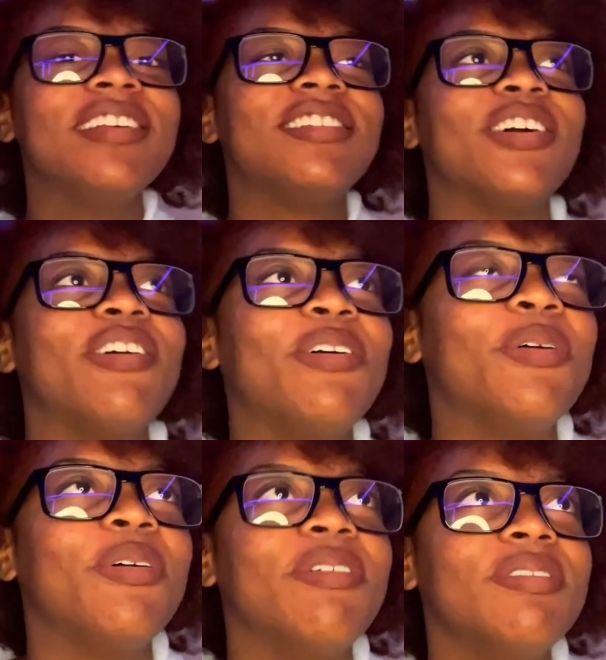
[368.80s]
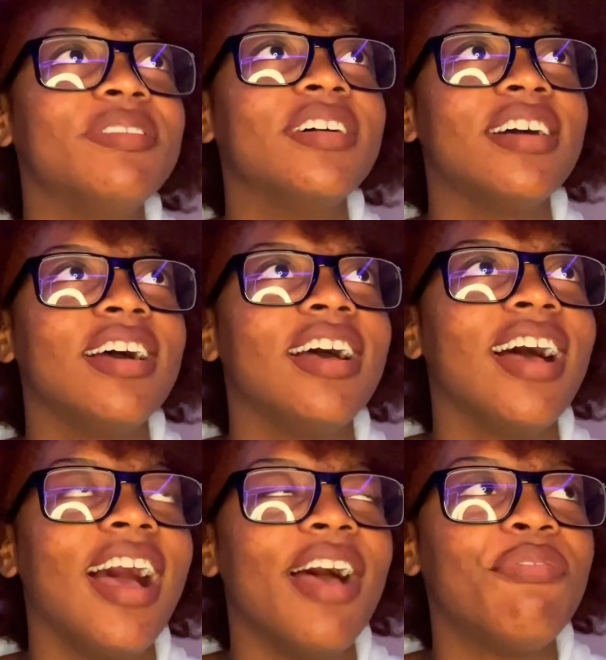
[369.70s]
So
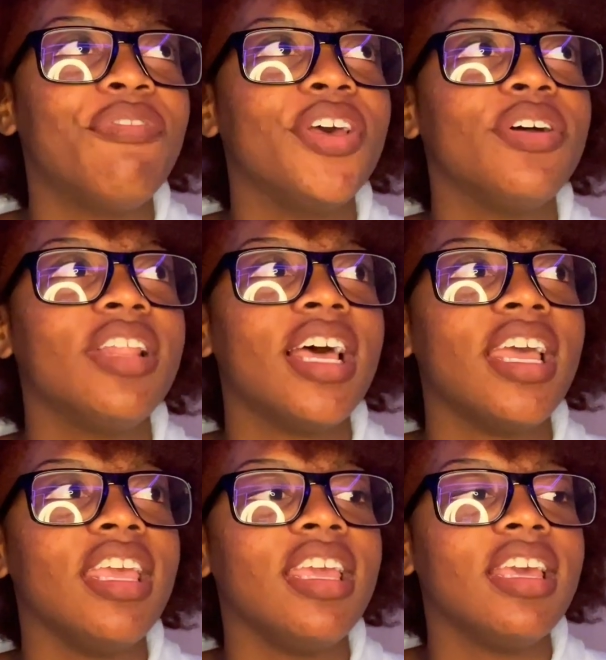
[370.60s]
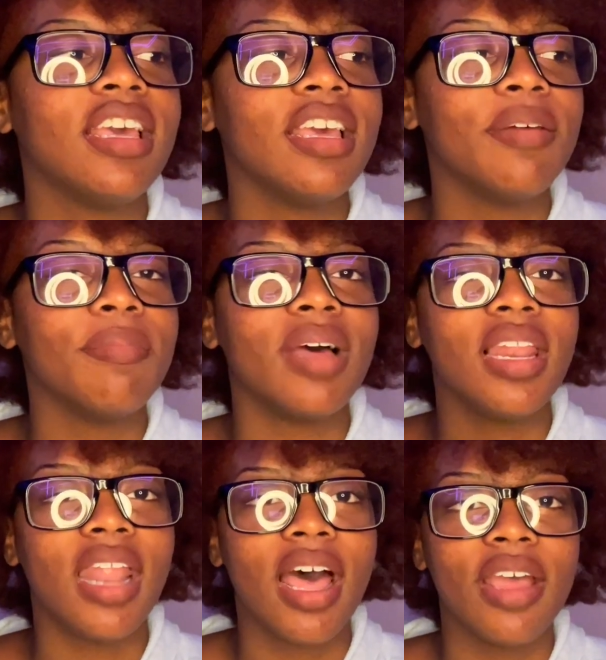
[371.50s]
I felt like my
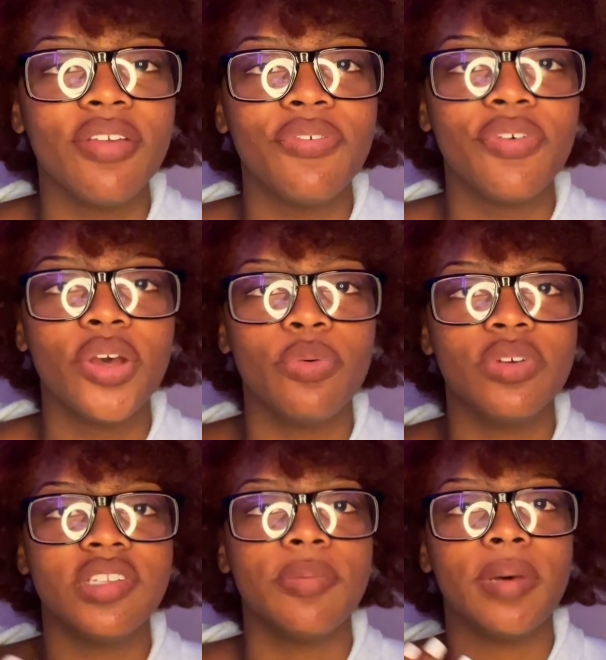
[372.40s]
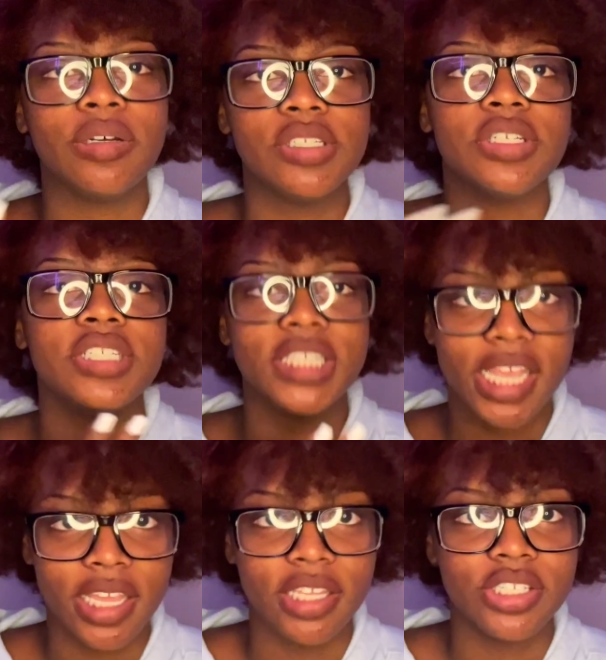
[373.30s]
life was about to
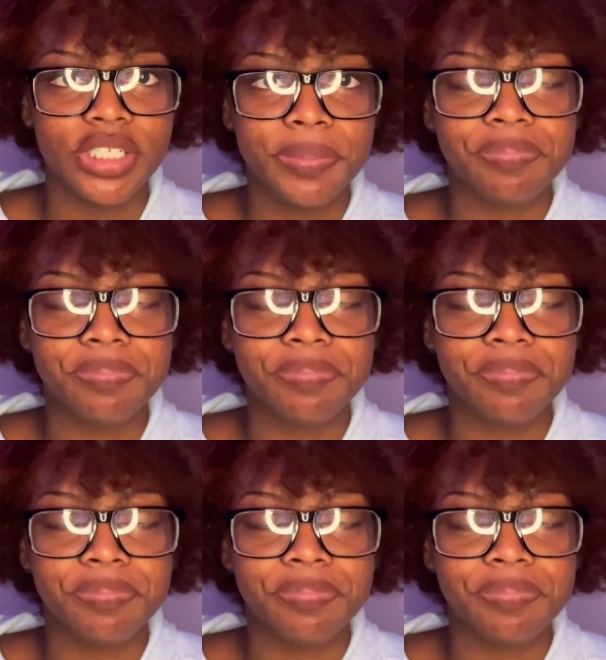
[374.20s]
change.